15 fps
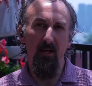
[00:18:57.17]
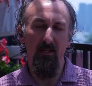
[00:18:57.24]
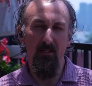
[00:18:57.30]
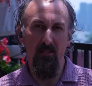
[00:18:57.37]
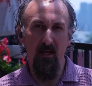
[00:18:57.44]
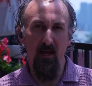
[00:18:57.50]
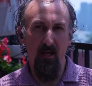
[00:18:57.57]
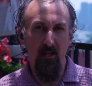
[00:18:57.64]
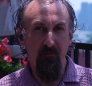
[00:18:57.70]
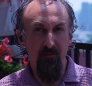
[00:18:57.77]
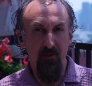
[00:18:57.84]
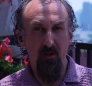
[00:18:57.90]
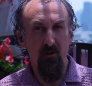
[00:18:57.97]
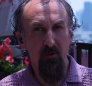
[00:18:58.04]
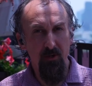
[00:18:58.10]
is that if
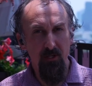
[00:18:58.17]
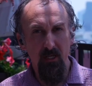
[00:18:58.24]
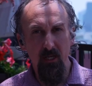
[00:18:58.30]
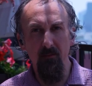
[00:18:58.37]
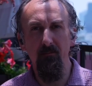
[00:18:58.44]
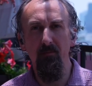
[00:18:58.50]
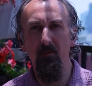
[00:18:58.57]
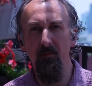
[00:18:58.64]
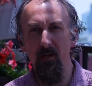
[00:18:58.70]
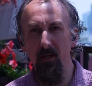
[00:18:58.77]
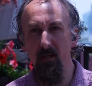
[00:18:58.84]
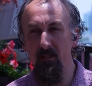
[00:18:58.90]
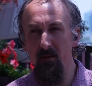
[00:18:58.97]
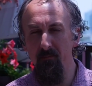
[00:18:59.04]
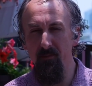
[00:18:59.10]
you're going to
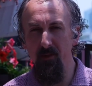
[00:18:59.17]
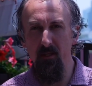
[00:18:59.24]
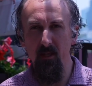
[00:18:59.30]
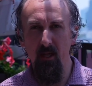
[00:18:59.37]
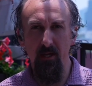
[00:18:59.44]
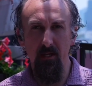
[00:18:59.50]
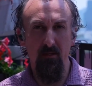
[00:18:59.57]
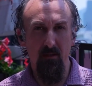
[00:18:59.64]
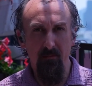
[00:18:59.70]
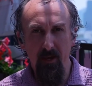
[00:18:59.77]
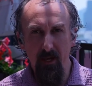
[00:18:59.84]
implement something like demand